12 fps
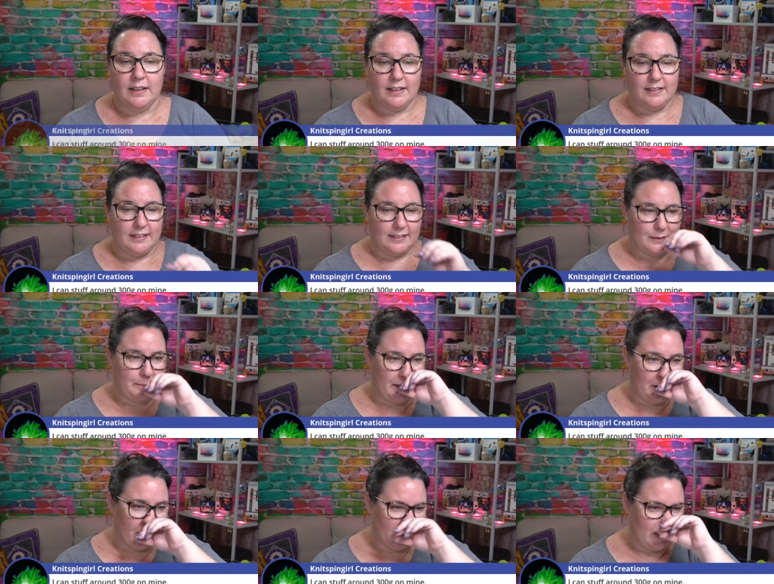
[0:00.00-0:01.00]
Knitspin
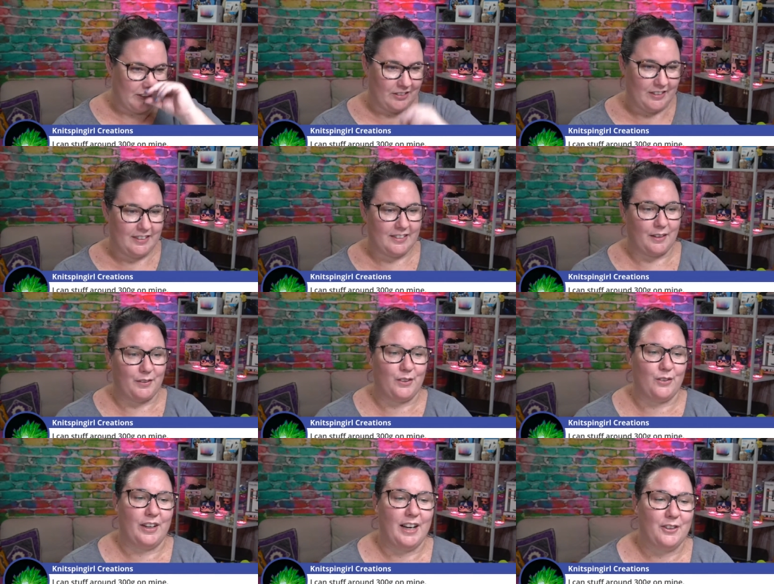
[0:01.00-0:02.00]
Girl says she stuffs
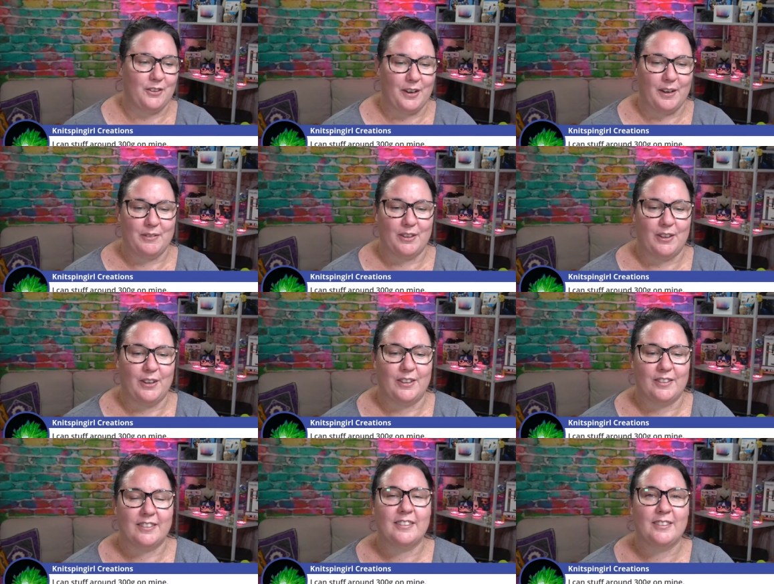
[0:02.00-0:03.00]
300 grams on
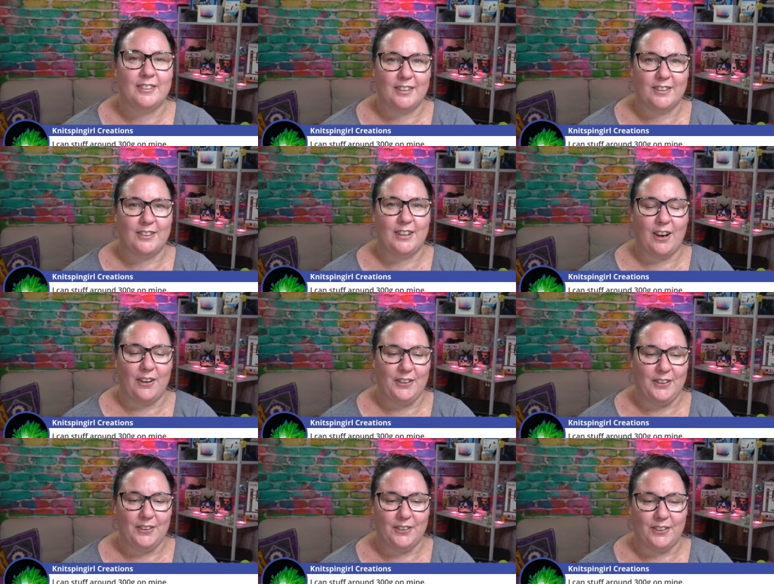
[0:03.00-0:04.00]
hers. Go
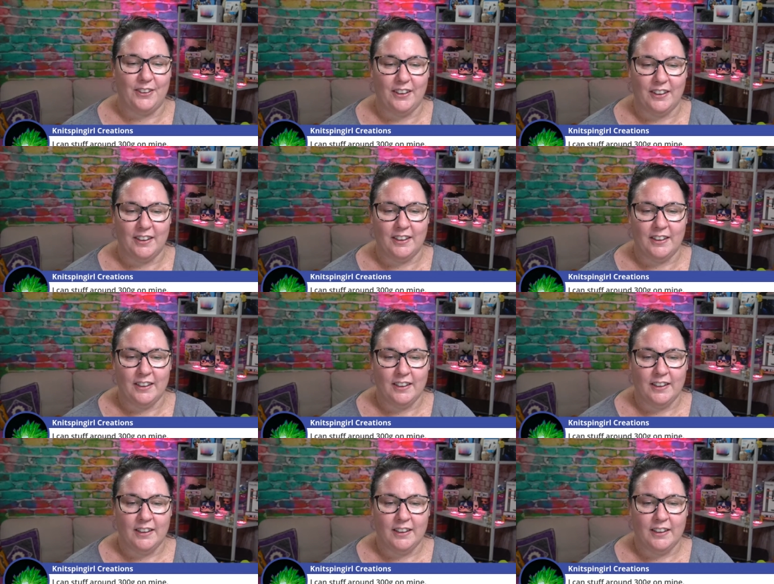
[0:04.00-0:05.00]
you.
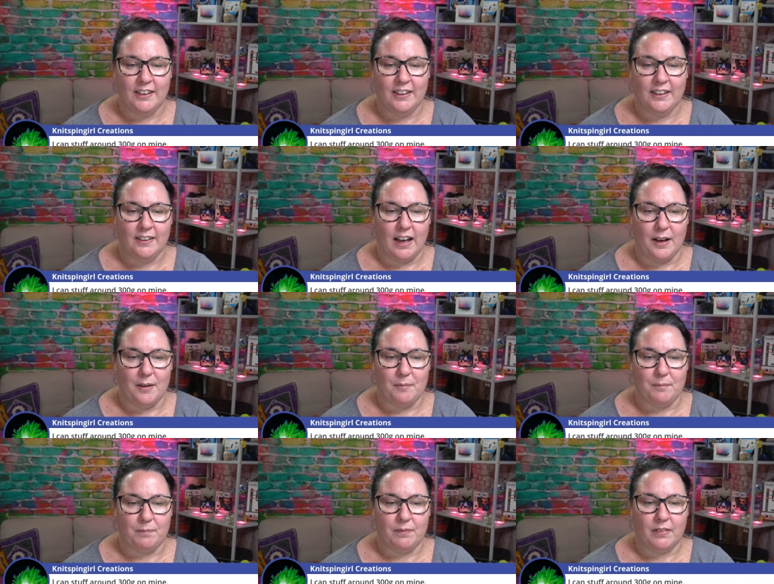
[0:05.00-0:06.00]

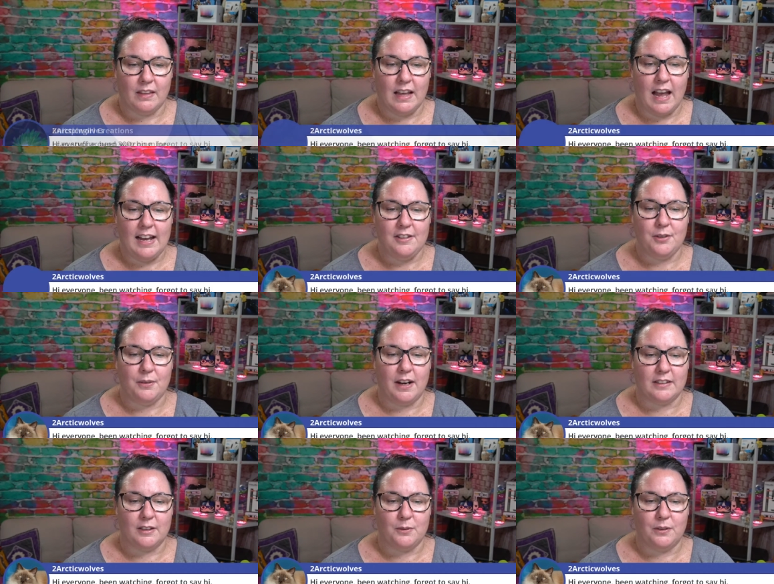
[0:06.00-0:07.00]
Um, hey, two
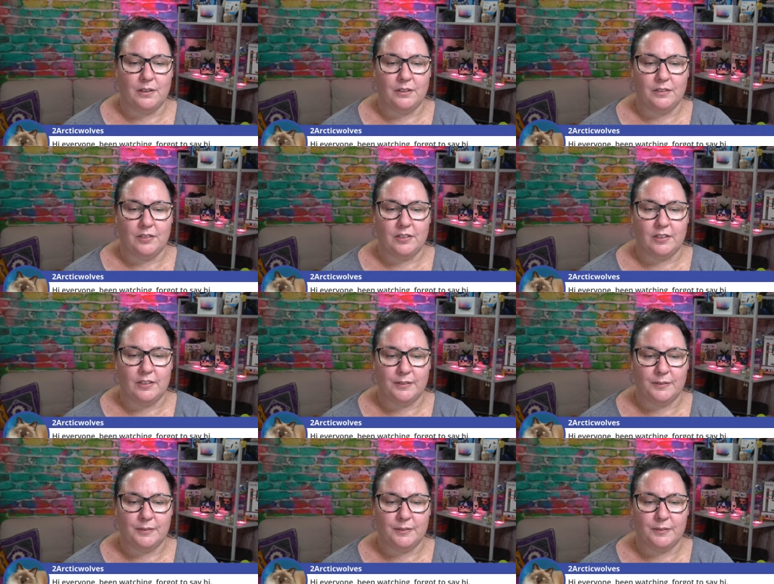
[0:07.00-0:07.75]
Arctic Wolves.